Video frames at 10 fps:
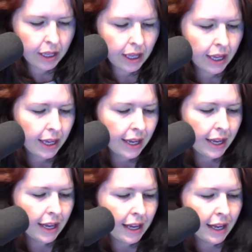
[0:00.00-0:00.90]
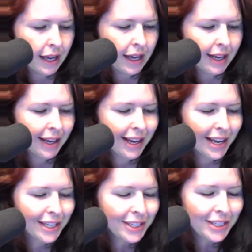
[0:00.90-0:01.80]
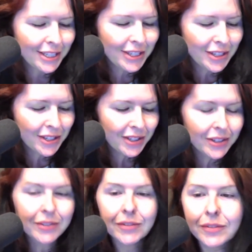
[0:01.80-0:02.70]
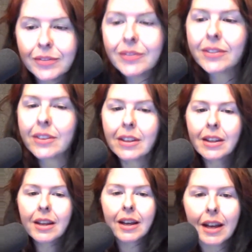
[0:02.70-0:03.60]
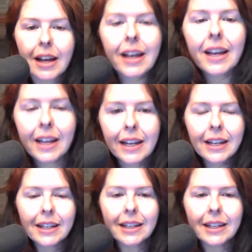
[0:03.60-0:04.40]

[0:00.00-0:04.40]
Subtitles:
(not speaking)